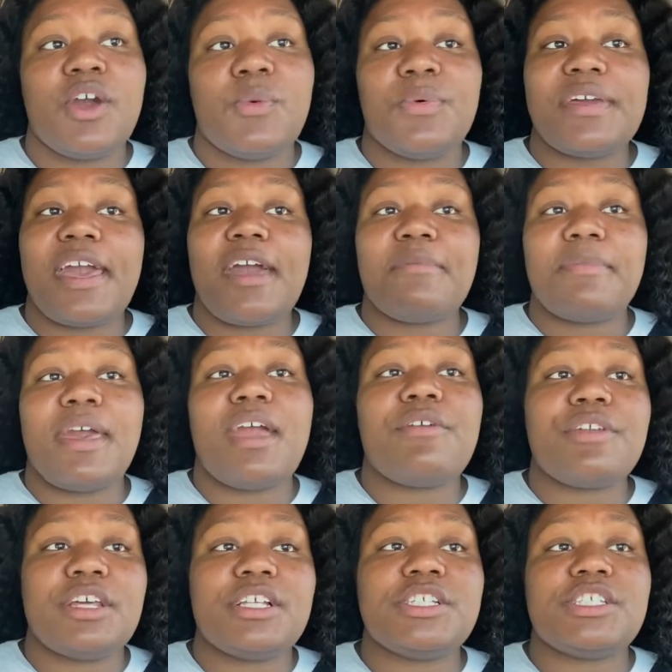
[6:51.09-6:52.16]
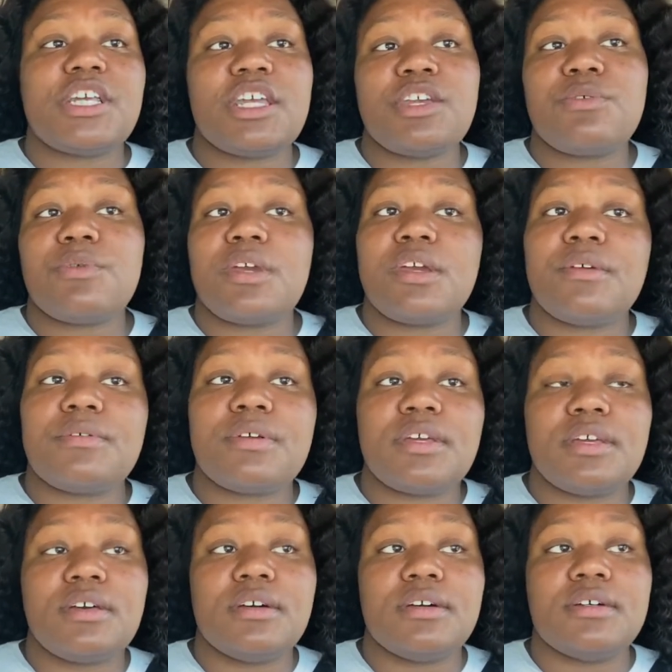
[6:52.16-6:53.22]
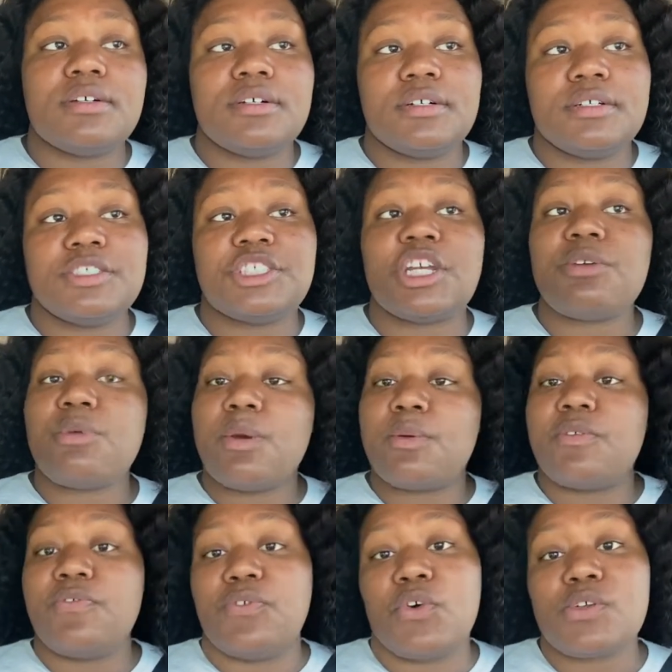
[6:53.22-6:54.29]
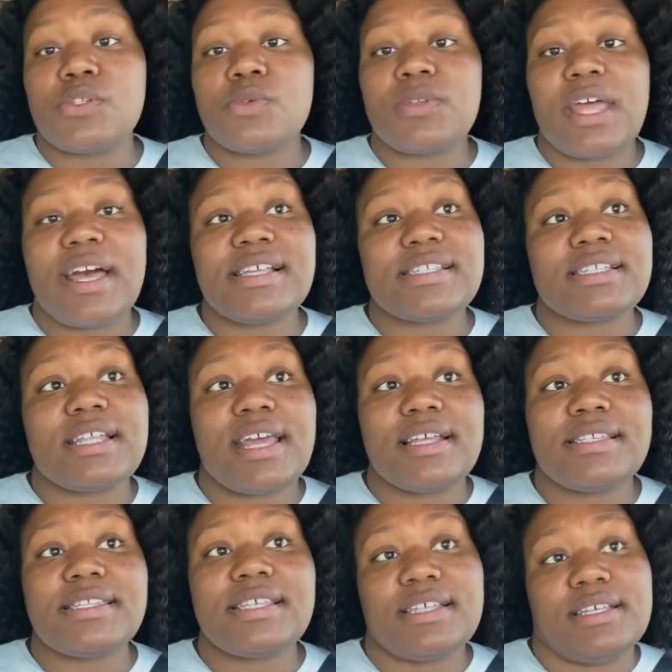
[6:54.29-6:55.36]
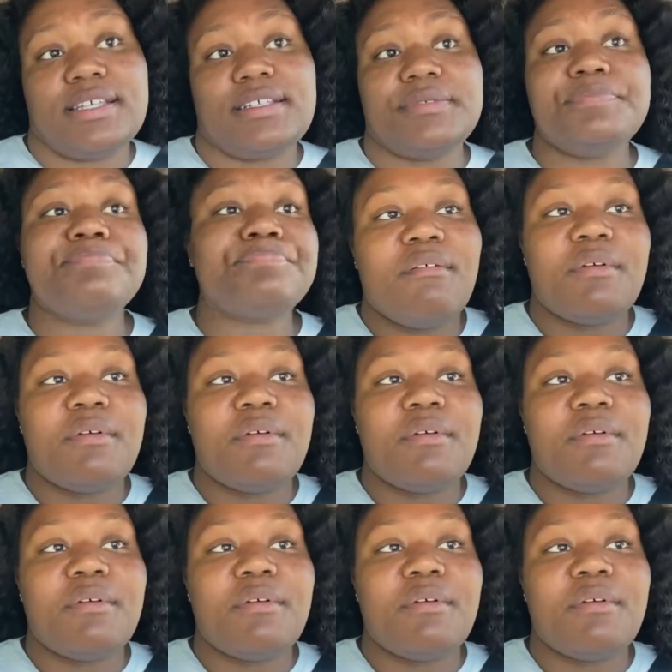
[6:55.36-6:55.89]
We got married in January the 4th, 2018.